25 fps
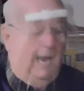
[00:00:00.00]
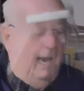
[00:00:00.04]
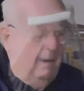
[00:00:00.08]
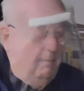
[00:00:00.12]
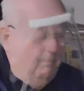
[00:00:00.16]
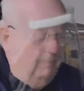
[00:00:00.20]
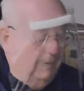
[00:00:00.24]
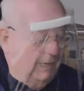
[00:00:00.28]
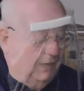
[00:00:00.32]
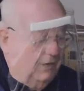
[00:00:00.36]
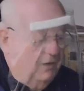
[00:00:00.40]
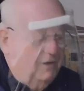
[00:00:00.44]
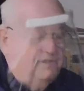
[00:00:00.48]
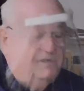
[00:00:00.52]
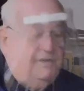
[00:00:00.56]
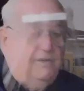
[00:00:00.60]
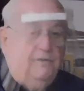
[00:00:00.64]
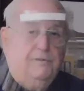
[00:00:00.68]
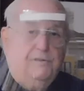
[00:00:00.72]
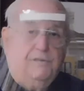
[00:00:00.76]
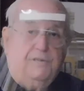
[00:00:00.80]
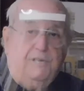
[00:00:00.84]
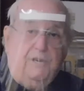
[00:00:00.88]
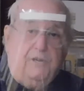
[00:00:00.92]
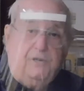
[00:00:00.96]
because
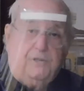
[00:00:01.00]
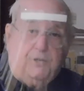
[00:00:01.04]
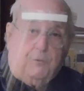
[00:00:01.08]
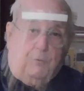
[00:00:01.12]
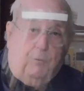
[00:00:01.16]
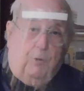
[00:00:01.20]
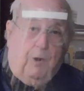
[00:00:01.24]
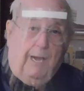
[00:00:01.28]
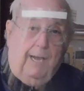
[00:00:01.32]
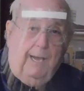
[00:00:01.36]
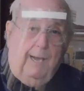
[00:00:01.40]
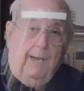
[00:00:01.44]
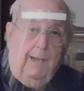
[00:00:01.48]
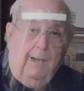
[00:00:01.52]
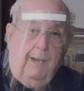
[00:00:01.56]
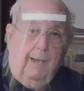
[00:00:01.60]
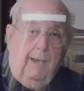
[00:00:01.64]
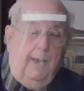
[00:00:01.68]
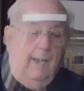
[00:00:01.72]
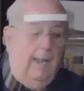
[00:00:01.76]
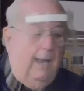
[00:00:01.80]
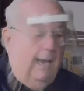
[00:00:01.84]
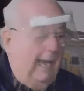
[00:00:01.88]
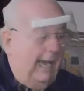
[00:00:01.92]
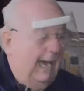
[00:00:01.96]
there's the string
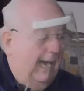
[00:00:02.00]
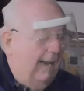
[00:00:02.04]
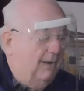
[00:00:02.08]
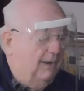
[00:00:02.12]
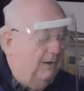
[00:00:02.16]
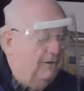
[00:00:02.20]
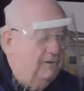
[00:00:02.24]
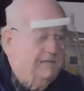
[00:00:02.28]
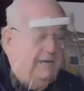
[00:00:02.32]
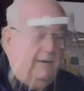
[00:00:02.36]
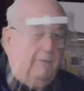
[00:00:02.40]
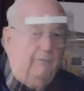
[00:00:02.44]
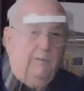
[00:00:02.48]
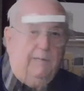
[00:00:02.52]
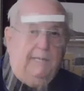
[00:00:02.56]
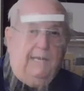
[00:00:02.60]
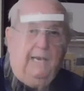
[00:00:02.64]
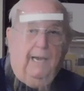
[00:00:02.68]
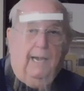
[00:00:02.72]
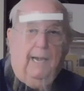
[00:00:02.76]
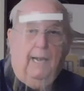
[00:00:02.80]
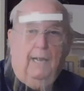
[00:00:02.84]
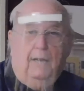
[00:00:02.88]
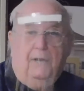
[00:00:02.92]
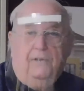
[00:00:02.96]
and there's
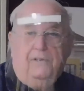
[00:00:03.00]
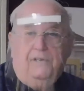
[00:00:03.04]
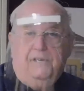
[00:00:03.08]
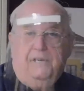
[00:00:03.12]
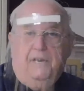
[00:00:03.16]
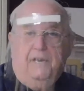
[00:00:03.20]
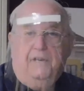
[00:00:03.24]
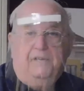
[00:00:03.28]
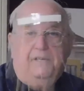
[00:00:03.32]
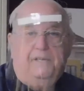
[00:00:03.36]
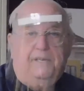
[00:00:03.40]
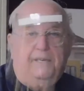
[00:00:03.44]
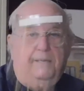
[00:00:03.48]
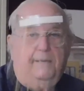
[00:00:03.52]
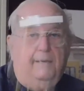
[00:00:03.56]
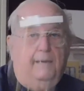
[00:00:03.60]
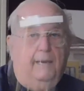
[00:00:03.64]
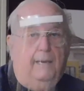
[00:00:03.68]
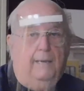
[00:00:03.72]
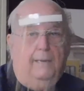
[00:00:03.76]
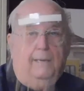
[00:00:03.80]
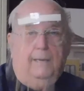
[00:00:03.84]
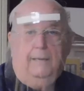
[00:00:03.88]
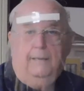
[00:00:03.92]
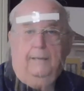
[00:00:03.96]
everything else.
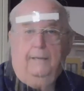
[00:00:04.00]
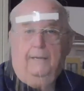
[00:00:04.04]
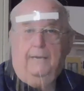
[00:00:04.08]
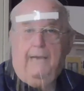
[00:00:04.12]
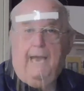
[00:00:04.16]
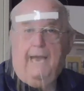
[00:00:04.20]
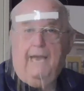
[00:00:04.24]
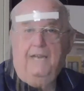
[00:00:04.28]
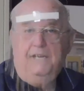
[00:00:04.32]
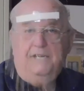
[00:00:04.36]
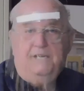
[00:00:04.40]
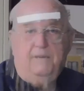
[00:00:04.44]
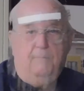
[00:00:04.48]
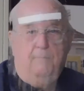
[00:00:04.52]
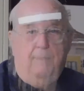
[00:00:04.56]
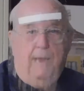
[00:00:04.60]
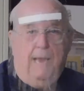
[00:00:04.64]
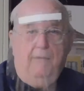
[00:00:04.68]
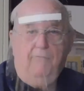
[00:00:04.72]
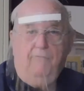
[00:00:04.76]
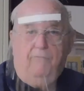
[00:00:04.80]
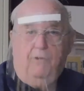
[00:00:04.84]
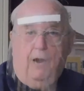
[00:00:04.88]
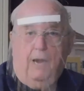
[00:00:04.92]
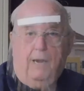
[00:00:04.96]
It's the days of
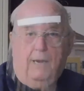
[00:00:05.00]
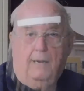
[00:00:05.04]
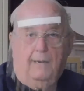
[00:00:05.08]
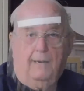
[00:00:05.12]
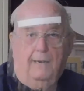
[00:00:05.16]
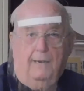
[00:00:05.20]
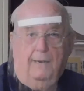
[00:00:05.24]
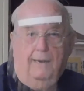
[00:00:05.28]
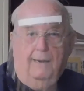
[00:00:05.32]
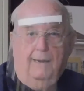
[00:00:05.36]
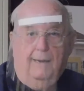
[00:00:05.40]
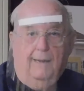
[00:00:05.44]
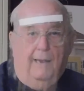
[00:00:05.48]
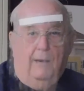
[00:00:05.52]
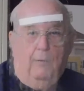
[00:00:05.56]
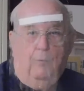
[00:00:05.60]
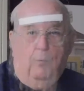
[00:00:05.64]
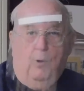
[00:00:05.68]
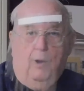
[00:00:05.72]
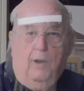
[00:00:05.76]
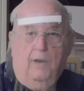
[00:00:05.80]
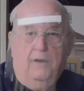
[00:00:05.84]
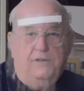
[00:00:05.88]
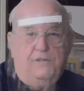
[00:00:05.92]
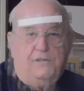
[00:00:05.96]
Ben Franklin is
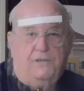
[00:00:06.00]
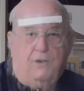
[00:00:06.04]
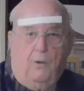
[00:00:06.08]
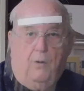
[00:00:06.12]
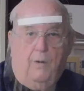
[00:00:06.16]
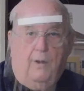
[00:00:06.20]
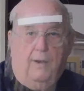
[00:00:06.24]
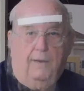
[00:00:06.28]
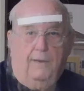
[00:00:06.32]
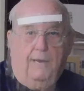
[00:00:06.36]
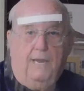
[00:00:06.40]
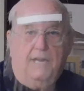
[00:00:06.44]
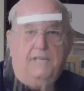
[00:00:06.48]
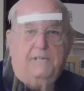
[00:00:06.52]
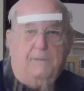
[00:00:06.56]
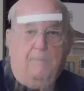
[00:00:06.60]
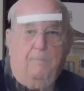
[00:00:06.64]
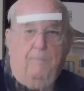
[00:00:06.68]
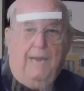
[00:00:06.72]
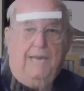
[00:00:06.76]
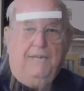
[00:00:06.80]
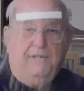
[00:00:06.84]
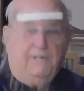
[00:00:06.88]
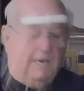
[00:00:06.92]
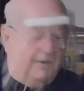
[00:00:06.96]
when it started. That's the
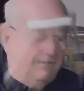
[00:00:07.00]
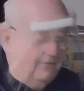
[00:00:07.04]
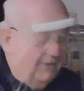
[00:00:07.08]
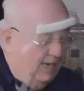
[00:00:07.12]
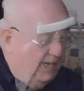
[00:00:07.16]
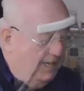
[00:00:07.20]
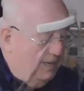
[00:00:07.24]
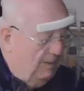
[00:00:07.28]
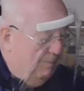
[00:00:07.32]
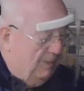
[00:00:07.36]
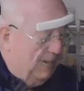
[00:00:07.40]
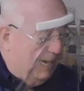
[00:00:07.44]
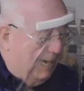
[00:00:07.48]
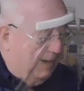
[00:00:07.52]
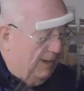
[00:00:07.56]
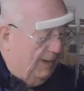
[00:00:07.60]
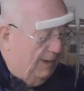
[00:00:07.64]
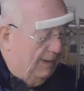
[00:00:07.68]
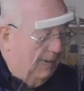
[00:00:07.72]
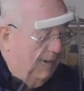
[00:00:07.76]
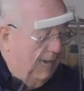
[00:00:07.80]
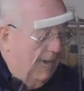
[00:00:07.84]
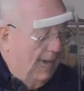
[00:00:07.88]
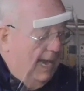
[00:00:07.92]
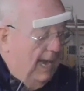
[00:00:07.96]
basic thing about it.
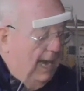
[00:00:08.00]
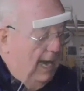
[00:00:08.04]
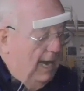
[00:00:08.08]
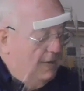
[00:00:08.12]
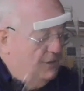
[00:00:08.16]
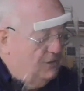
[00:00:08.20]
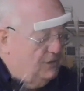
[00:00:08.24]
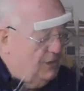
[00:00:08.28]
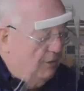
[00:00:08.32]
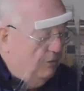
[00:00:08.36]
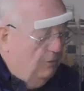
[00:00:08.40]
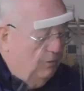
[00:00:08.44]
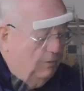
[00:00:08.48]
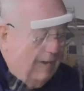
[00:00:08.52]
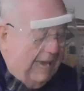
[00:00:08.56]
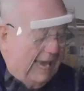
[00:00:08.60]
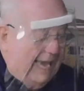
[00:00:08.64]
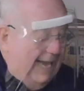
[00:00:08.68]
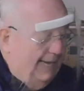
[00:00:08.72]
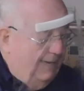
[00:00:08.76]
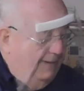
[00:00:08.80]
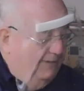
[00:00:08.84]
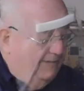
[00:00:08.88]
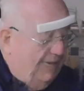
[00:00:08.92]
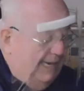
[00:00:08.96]
So
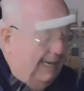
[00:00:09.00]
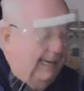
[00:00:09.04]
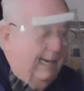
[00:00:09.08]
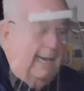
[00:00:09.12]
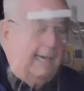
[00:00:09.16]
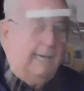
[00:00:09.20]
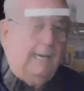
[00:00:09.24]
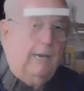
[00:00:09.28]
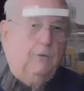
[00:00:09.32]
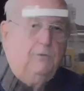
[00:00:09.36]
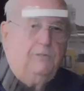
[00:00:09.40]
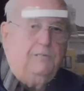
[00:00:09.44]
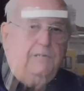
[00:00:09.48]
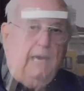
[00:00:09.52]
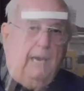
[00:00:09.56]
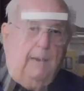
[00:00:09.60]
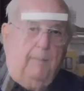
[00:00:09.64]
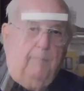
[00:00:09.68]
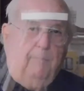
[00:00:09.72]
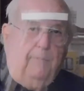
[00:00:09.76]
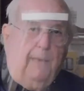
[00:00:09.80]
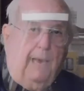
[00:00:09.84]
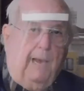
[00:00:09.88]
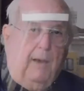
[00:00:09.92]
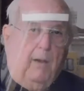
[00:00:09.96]
anything that gets
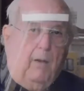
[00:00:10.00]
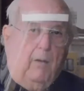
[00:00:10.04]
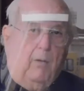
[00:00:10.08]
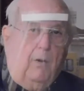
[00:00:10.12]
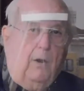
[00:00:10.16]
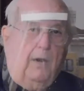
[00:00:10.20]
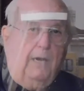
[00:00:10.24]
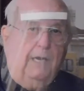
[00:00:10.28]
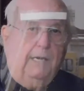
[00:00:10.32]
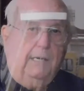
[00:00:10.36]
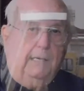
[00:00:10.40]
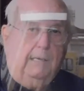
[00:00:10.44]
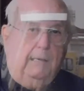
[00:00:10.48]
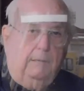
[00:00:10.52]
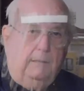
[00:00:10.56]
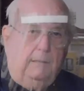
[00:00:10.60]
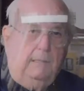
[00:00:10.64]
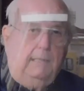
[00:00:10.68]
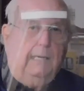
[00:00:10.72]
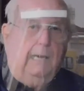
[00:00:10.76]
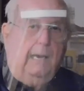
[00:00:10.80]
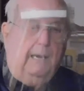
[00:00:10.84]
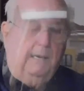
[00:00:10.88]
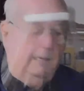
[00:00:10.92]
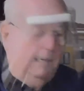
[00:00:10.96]
up there
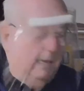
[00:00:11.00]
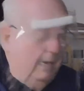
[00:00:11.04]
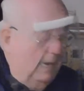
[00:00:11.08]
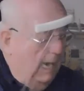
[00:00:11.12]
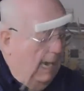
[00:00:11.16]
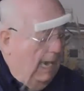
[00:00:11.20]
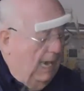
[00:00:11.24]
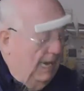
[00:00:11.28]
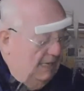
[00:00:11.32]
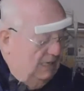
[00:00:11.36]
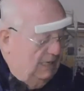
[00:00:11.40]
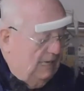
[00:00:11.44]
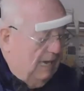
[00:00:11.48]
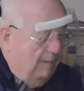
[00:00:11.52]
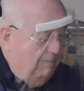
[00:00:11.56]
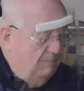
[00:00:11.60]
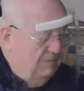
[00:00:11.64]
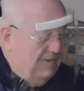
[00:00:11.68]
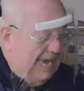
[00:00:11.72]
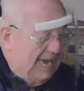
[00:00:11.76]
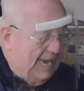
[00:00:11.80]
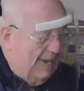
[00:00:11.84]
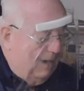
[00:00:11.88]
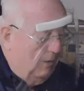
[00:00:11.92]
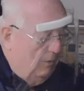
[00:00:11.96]
can come
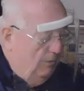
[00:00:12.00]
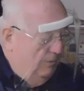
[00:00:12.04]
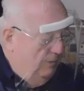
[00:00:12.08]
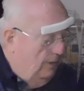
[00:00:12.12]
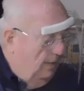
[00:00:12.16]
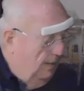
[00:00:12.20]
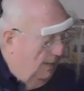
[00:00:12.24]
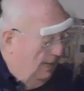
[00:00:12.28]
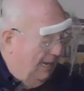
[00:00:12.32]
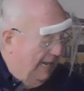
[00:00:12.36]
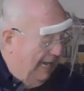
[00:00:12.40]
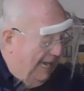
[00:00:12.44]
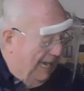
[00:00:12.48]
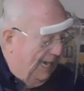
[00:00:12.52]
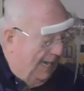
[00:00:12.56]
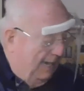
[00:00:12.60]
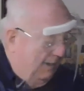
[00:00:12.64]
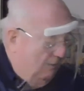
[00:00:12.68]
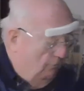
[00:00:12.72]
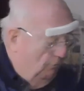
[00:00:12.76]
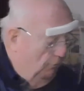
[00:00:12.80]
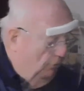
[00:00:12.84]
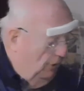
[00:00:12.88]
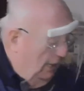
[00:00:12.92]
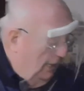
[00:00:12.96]
down and
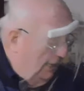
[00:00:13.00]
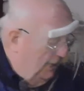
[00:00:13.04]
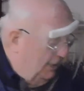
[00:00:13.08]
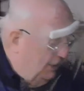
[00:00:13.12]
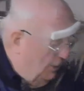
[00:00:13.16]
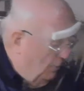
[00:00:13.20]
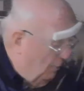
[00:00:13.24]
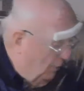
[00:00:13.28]
really do a